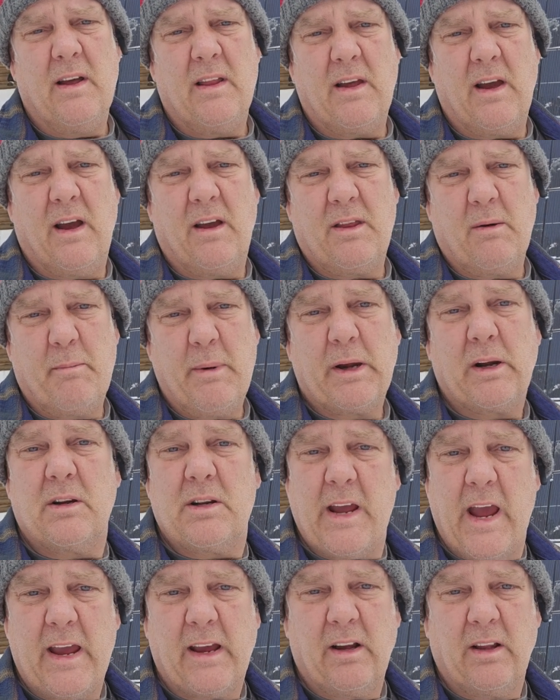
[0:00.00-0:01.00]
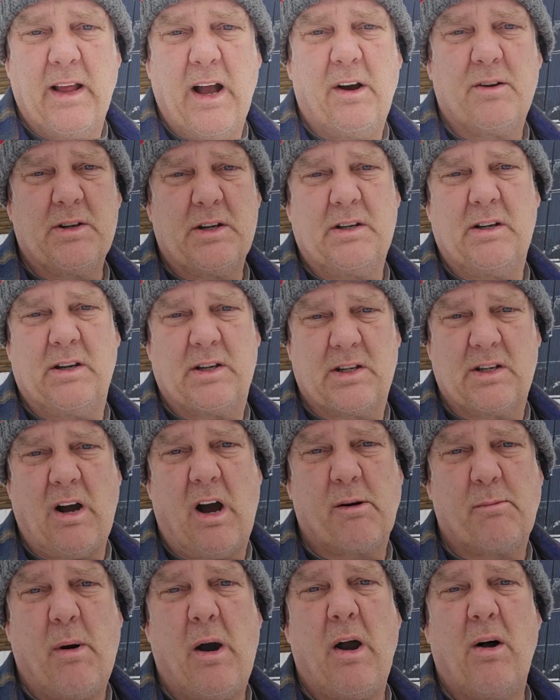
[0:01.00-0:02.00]
Uh, the bigger tank allows us to
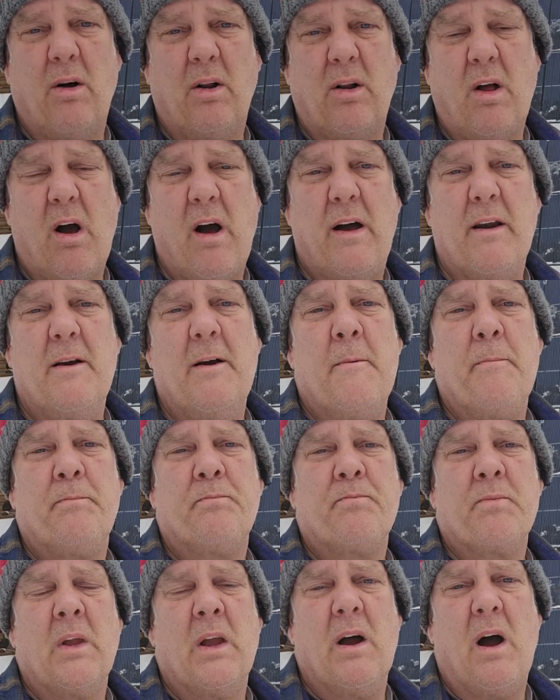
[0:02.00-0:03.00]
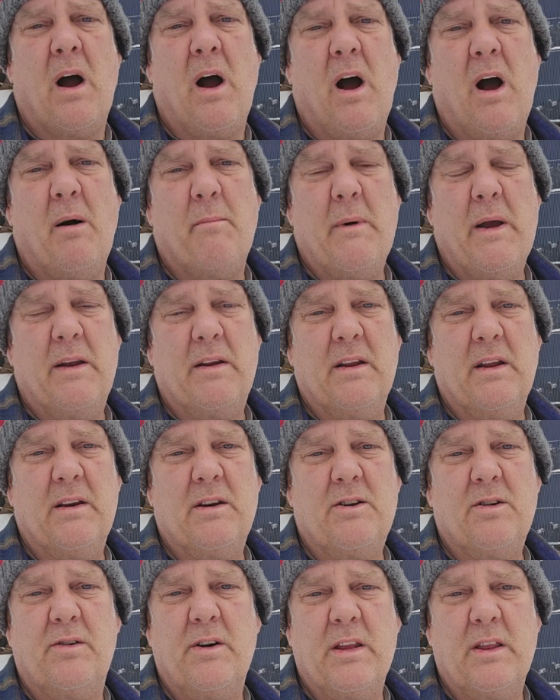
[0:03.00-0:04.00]
stockpile a lot. Um, and
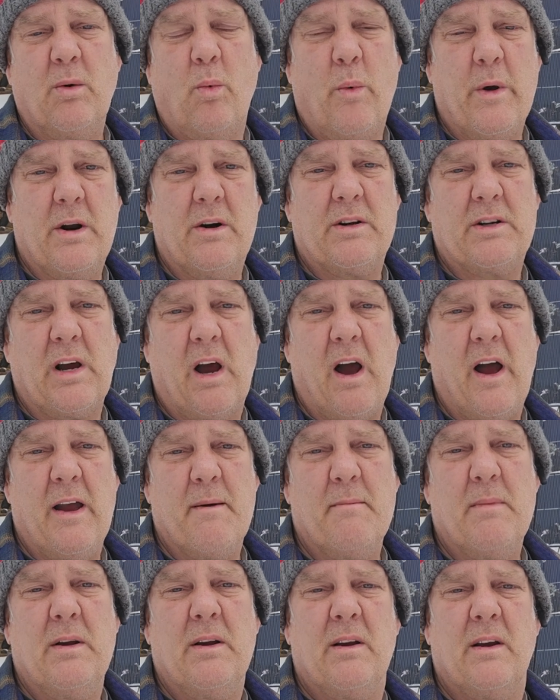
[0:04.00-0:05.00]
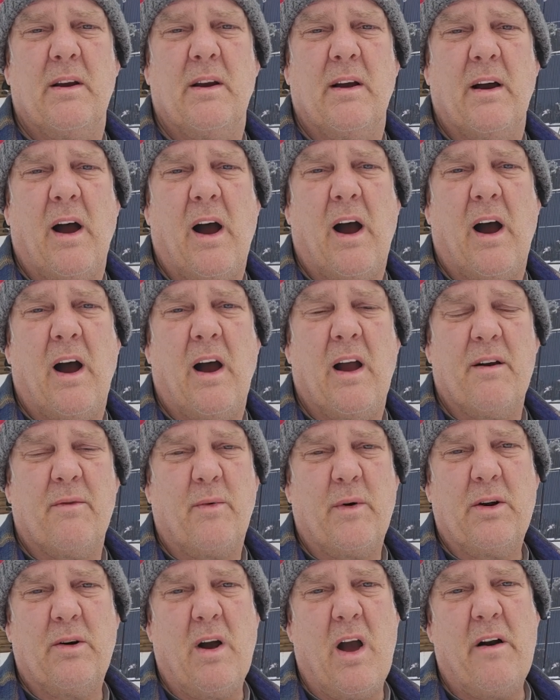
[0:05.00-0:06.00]
then during the winter time, uh,
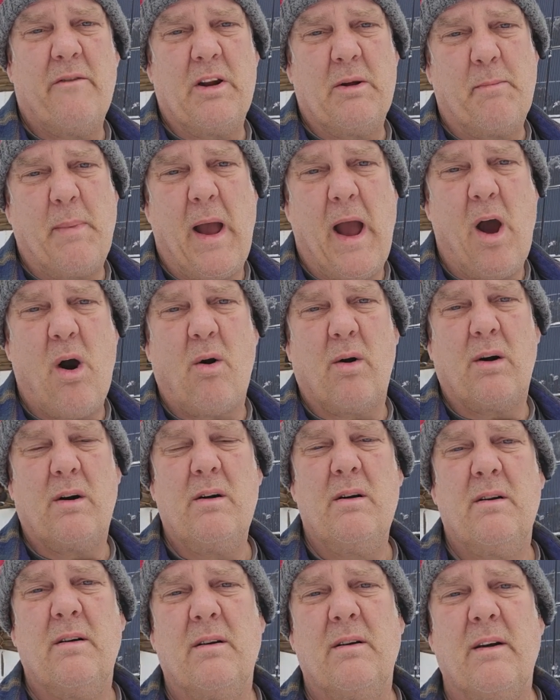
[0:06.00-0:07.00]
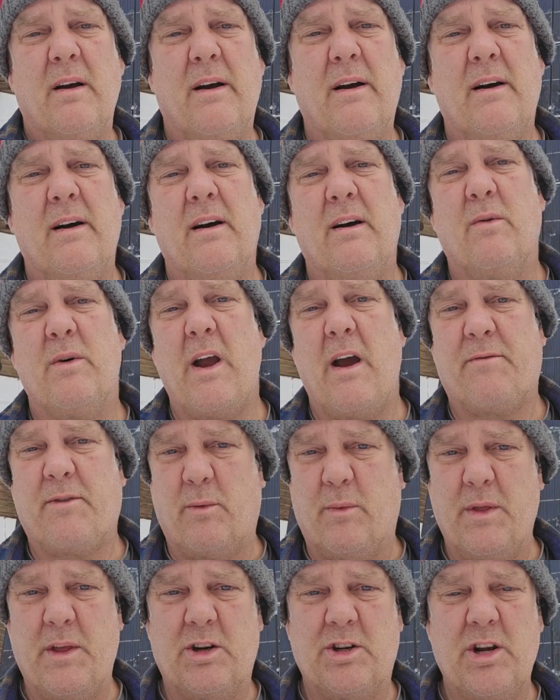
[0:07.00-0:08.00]
if we don't have any power, uh, we have
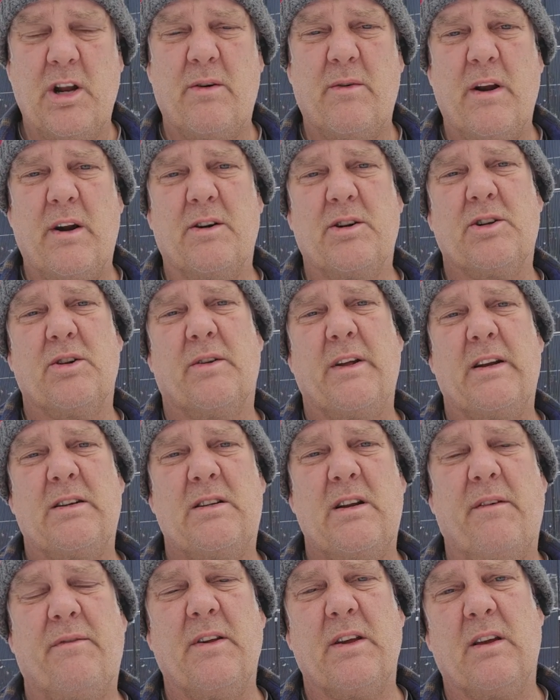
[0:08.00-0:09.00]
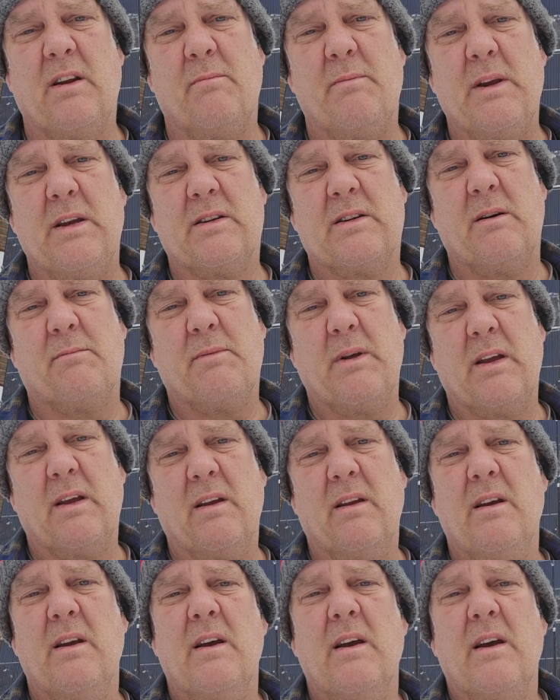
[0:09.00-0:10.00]
to run the generator. So that's definitely going to be
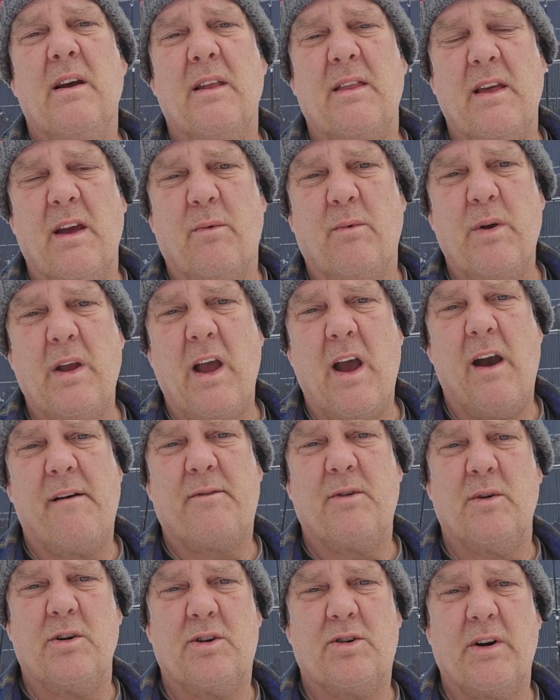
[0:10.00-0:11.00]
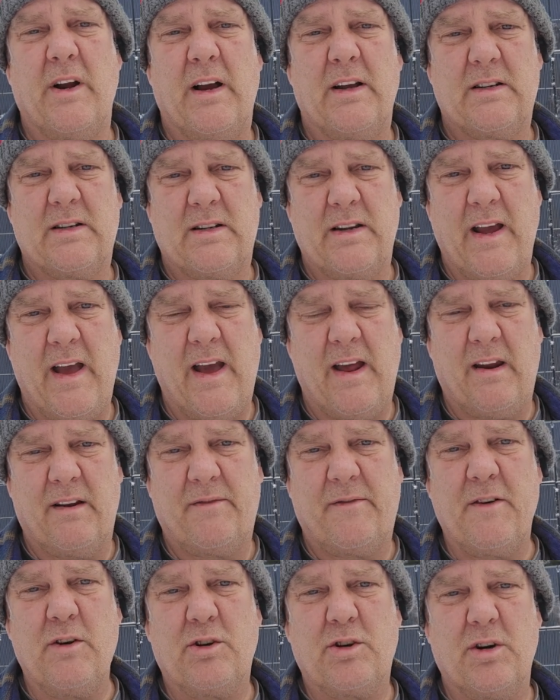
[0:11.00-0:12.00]
something that we have to address at a
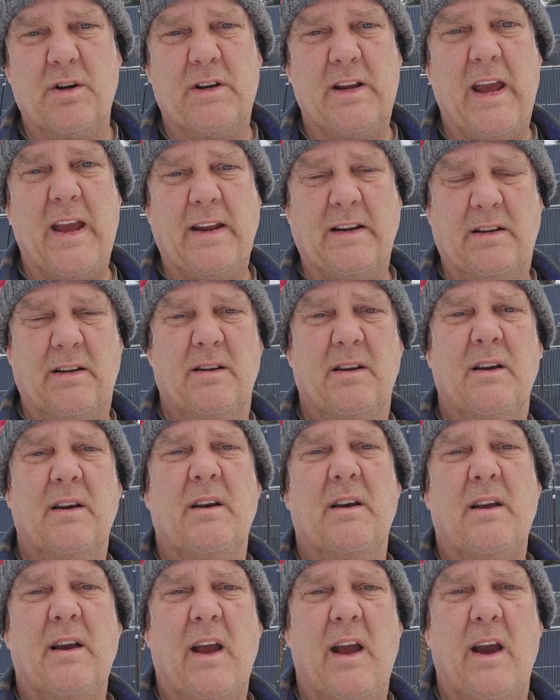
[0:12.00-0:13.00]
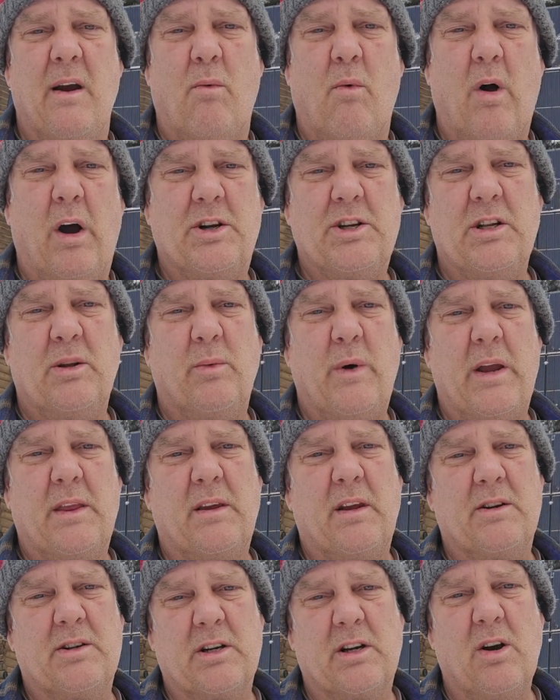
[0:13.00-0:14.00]
future date and watching the way
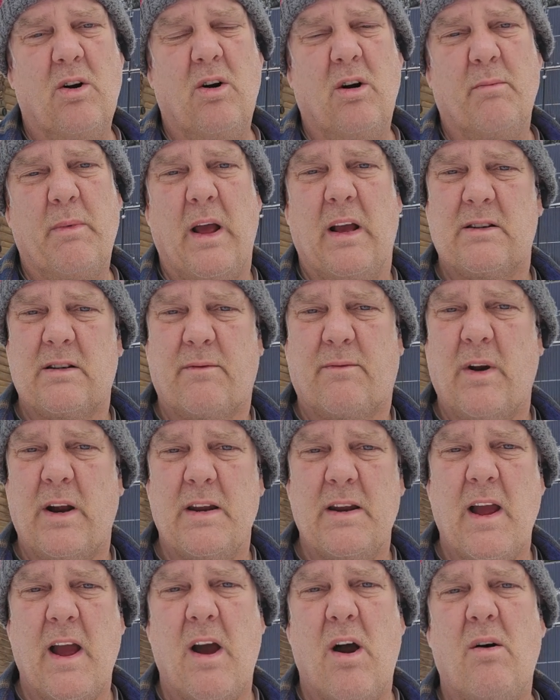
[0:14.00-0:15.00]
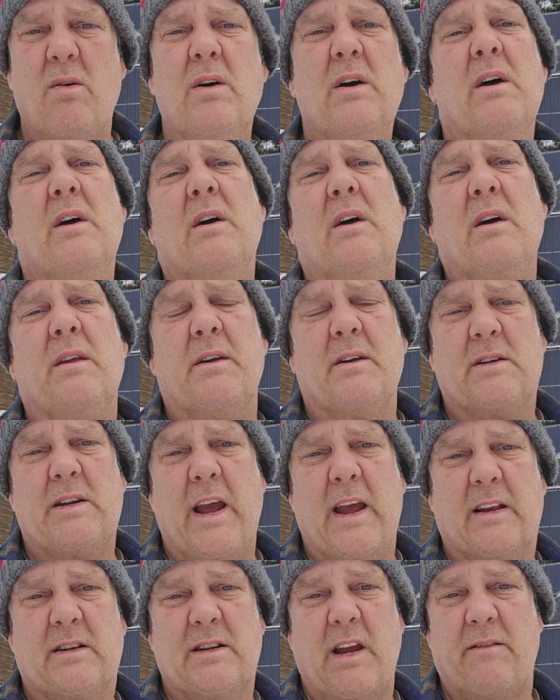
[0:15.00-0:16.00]
things are going. But as of right now, this
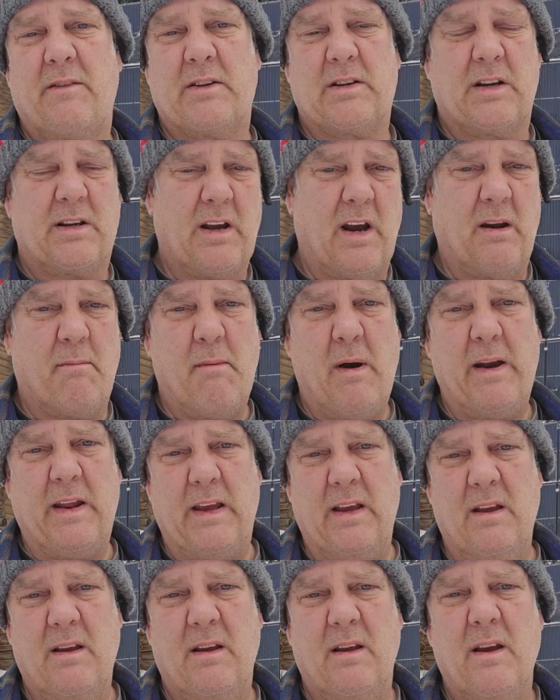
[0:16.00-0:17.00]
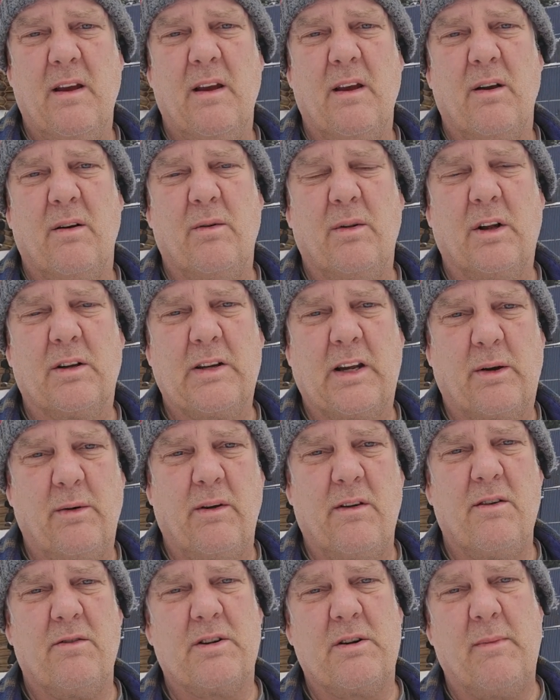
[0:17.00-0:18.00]
tank saved us a ton of money. It looks like
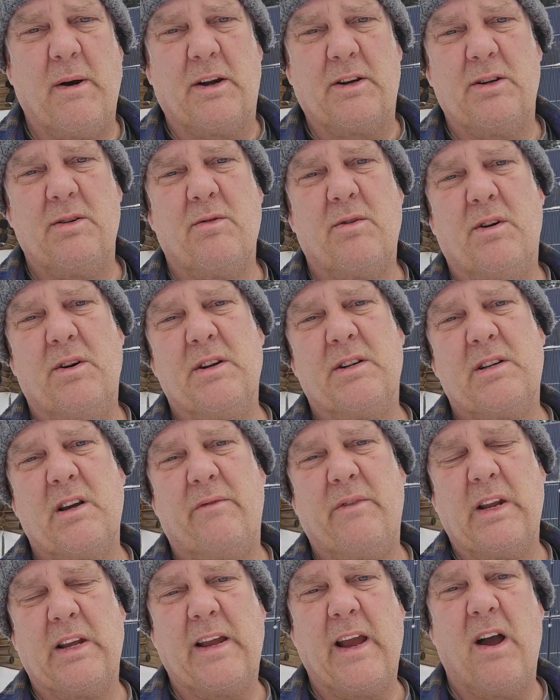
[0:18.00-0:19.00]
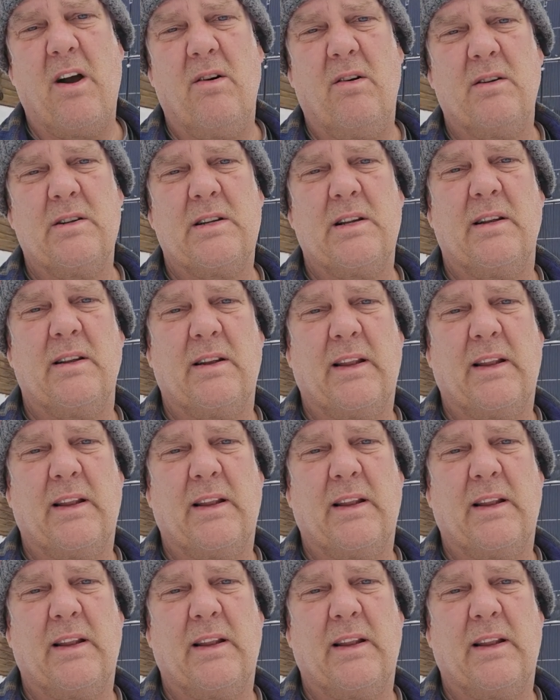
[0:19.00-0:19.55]
we used about two hundred seventy gallons.